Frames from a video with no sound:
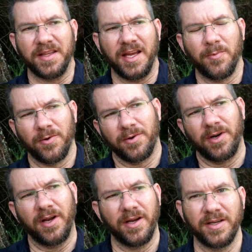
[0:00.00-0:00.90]
they
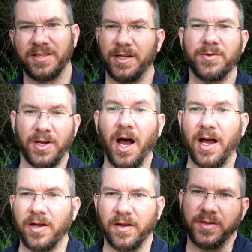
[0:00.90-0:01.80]
were
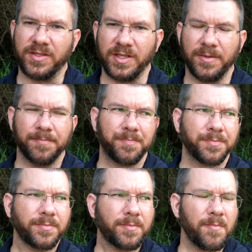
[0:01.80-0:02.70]
hot, obviously,
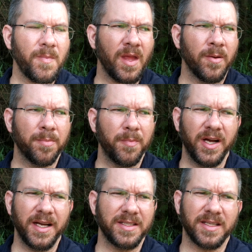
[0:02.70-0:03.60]

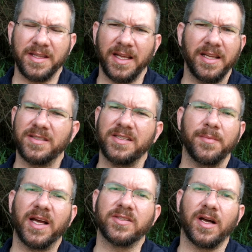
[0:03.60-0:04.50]
but they didn't
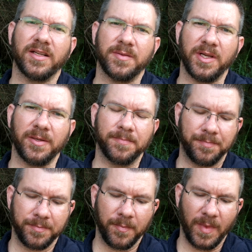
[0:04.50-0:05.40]
seem as hot to me.
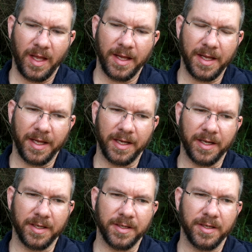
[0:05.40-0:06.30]

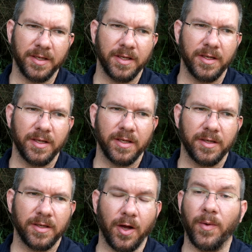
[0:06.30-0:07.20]
And
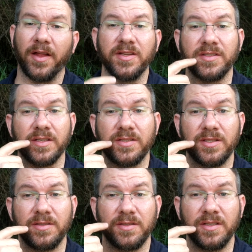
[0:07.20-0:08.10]
oh wow, this
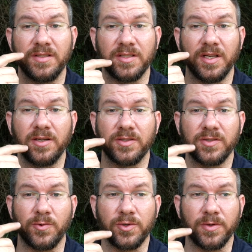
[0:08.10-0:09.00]
is a tongue
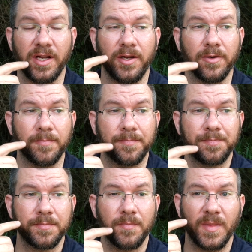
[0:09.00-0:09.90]
scorcher right here.
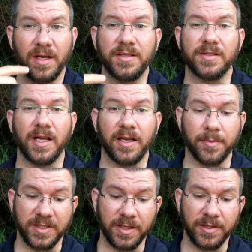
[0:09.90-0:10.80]
This is lighting
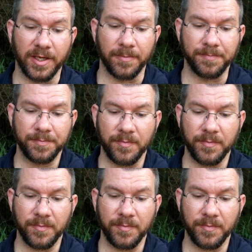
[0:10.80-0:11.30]
up my tongue now.